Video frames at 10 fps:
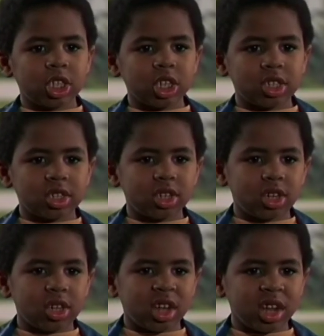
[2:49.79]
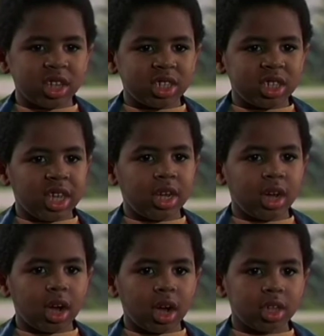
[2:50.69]
almost as good as he
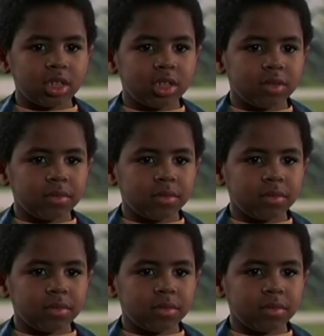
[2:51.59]
does.